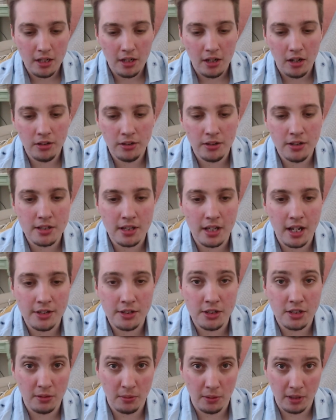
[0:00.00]
On those last
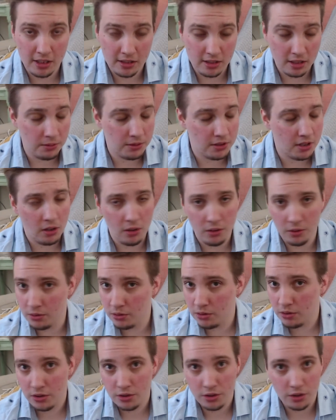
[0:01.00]
2 weeks, I was going
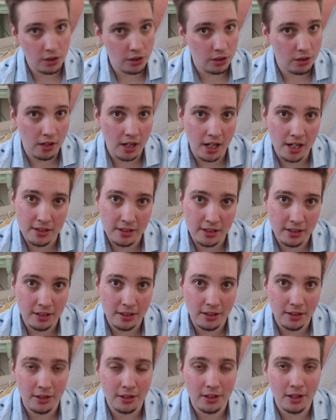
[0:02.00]
stir crazy,
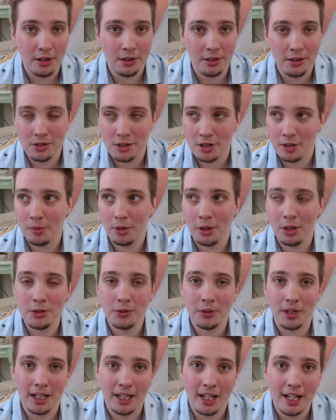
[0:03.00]
not going to the gym, I'm not
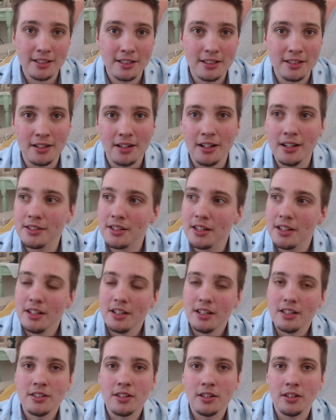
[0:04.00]
doing any exercise,
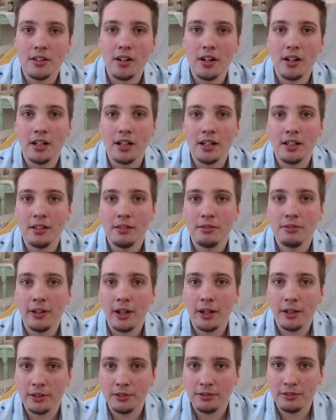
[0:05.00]
so I
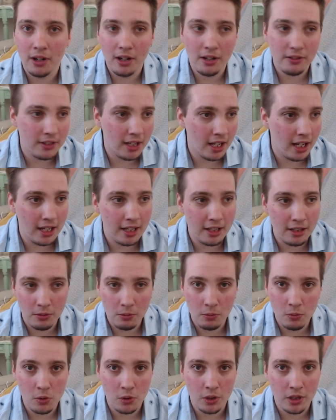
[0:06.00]
found a 5K
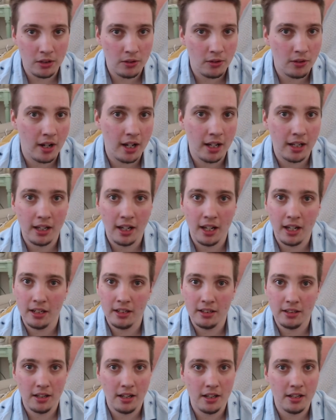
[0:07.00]
walking track,
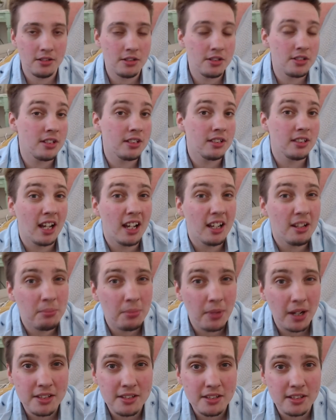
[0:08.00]
and I just did that
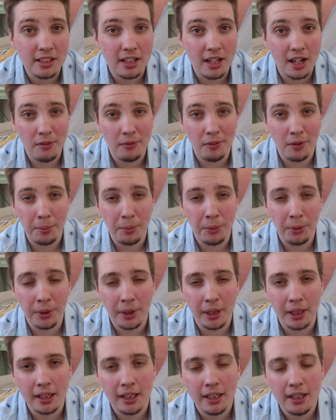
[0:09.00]
basically every
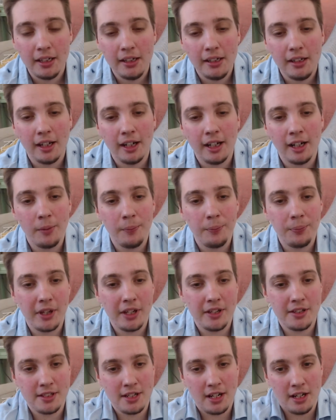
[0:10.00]
morning,
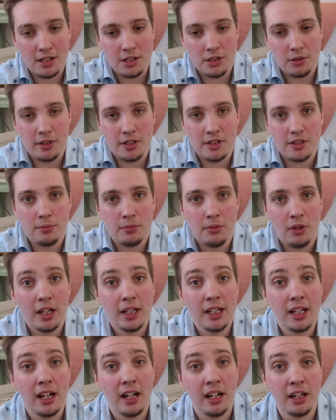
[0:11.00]
and started doing some light
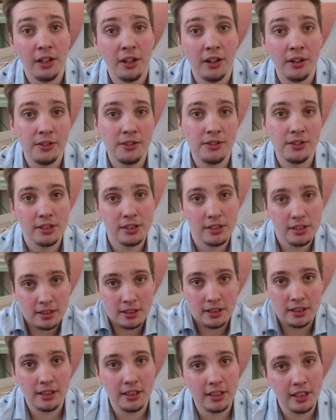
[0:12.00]
cardio just
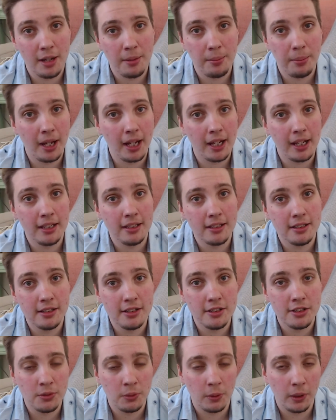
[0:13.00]
to get back into the
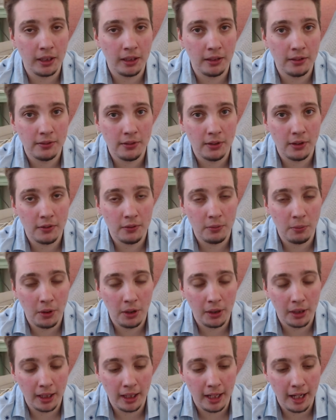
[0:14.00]
swing of
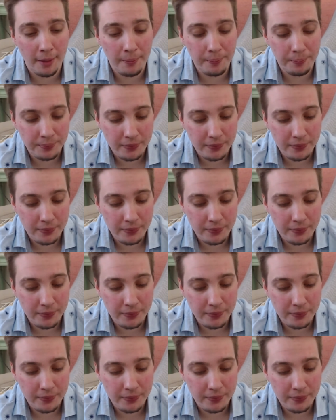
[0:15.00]
working out.